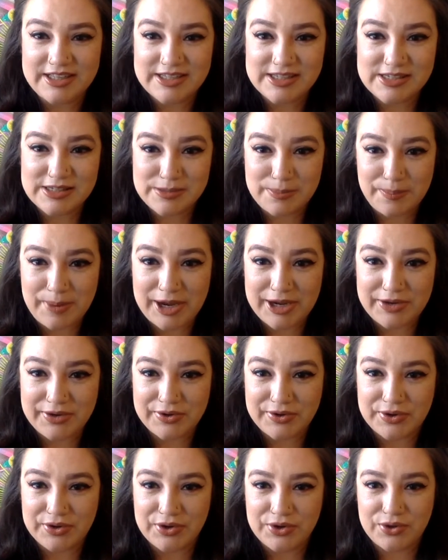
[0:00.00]

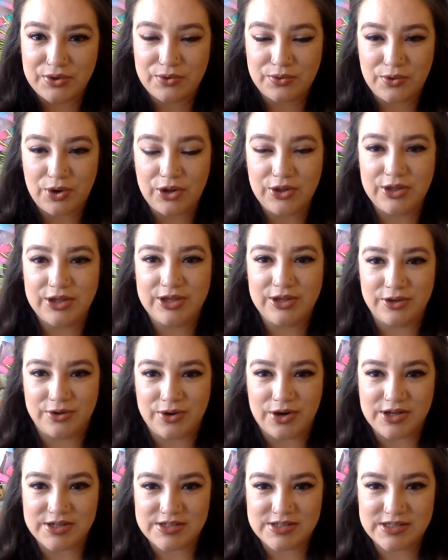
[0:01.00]
spider crawling across